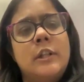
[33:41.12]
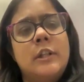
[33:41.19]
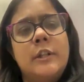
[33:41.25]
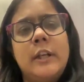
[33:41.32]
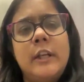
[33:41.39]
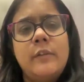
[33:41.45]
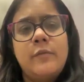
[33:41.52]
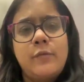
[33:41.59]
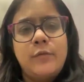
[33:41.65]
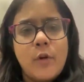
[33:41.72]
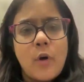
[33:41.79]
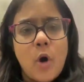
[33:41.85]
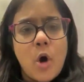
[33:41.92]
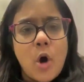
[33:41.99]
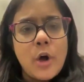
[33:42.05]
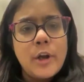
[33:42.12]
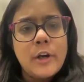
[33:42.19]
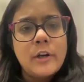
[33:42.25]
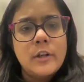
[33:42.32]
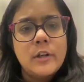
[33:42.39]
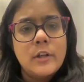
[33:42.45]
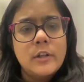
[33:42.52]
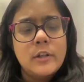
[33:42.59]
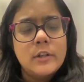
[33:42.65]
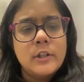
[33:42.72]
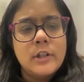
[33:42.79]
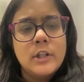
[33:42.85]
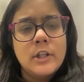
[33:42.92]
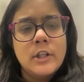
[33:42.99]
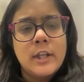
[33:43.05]
really for
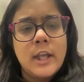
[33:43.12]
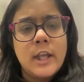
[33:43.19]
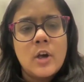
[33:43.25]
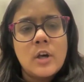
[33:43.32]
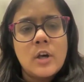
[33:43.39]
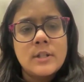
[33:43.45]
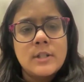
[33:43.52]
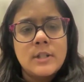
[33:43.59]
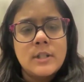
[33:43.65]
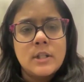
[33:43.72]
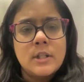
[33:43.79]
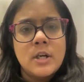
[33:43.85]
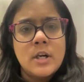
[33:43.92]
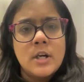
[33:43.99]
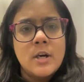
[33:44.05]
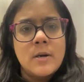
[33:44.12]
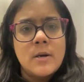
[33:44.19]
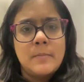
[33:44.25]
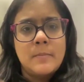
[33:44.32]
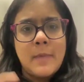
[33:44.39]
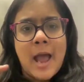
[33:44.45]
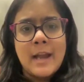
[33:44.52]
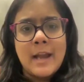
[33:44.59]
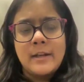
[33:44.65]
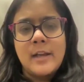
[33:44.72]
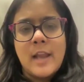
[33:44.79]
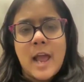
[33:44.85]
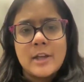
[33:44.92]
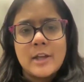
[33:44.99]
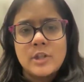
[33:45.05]
the CHAOSS um
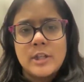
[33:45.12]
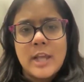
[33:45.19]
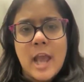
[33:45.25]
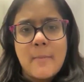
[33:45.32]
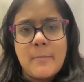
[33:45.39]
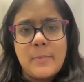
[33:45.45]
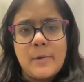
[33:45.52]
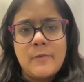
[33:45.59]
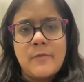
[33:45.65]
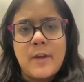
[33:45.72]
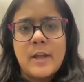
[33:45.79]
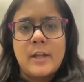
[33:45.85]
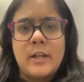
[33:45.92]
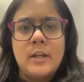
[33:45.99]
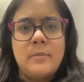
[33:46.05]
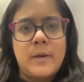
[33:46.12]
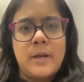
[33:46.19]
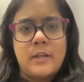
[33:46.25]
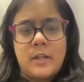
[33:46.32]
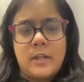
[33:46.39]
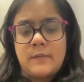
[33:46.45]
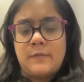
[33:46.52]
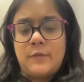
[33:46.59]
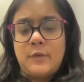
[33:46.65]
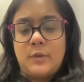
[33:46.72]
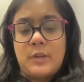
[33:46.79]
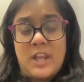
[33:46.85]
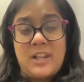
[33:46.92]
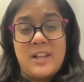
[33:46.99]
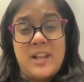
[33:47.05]
handle actually amplifying it but if you
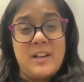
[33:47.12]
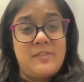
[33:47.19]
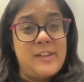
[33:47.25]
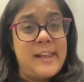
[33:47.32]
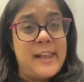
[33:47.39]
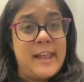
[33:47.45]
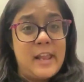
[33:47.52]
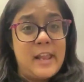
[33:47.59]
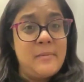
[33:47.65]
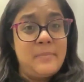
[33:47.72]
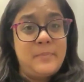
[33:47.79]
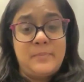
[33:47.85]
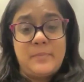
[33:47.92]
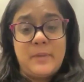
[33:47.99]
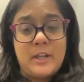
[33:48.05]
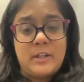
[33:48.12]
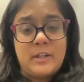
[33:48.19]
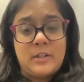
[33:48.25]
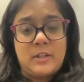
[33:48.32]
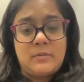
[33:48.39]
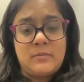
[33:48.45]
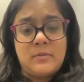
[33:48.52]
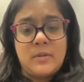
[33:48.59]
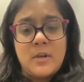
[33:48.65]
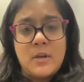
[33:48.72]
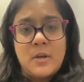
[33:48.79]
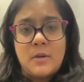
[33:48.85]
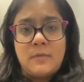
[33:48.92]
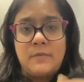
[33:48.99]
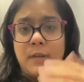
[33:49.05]
think that will help
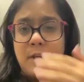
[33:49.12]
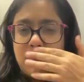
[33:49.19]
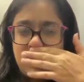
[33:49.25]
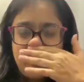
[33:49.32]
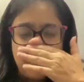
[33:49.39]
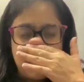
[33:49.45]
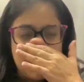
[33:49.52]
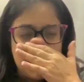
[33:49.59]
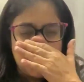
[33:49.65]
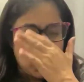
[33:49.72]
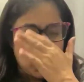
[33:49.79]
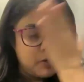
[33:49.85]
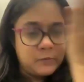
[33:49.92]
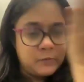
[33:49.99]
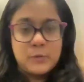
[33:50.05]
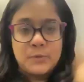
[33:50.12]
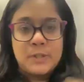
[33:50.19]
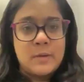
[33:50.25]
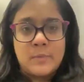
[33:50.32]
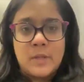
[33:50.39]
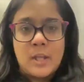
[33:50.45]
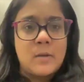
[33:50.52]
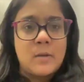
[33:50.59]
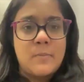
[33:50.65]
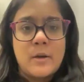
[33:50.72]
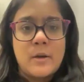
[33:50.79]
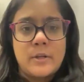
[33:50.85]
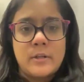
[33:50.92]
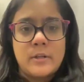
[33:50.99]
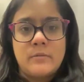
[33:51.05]
we could sort of do something
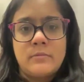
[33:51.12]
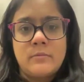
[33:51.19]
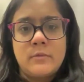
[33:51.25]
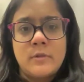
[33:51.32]
about it.